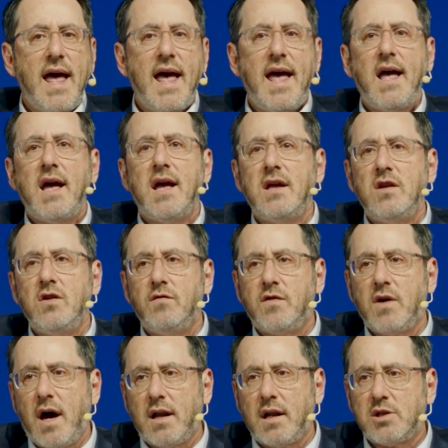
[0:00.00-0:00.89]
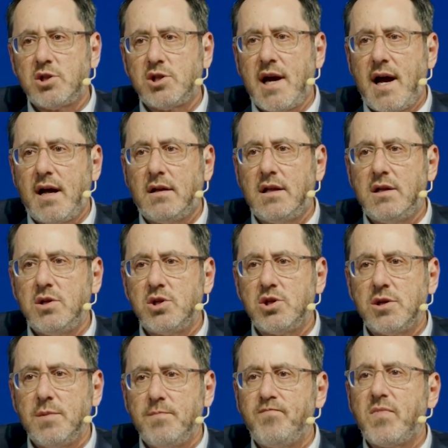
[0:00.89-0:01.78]
Hey, you've got a
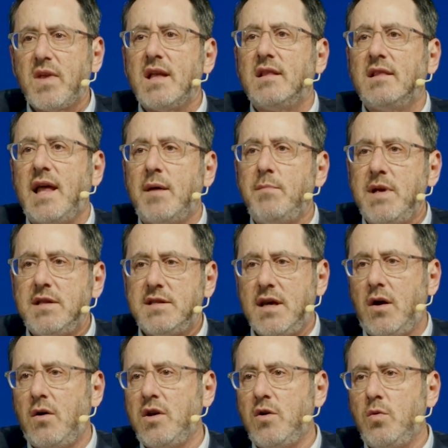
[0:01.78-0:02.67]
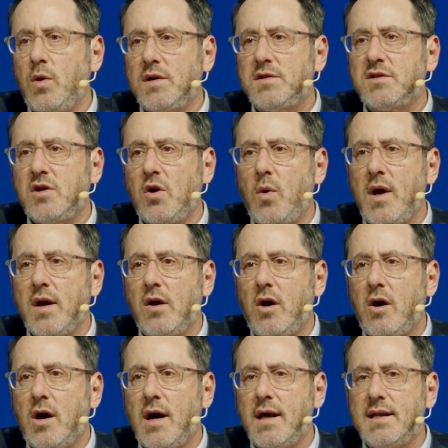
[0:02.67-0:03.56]
challenge. Let me tell you what's going
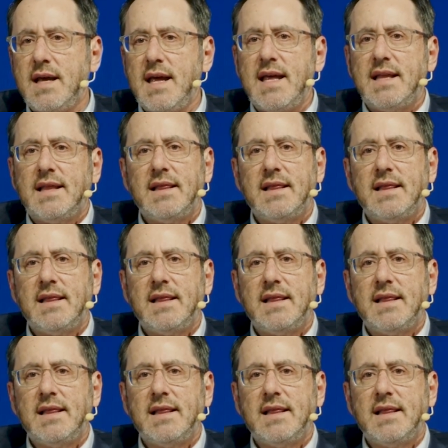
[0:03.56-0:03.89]
on.